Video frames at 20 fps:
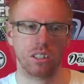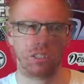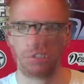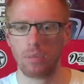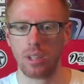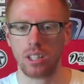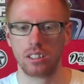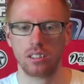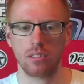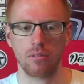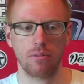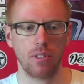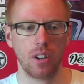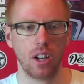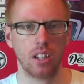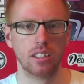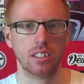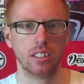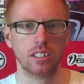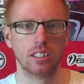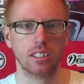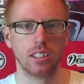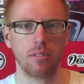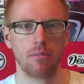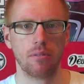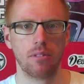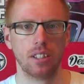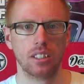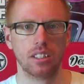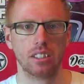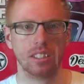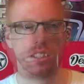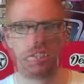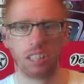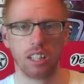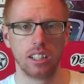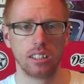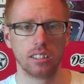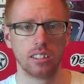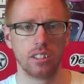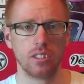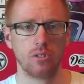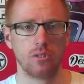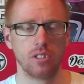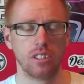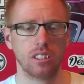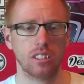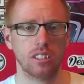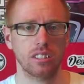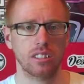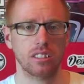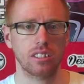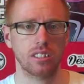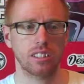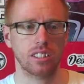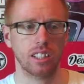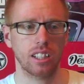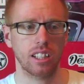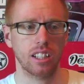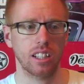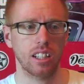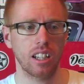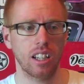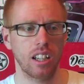There's a massive fight in San Francisco. That's interesting to see.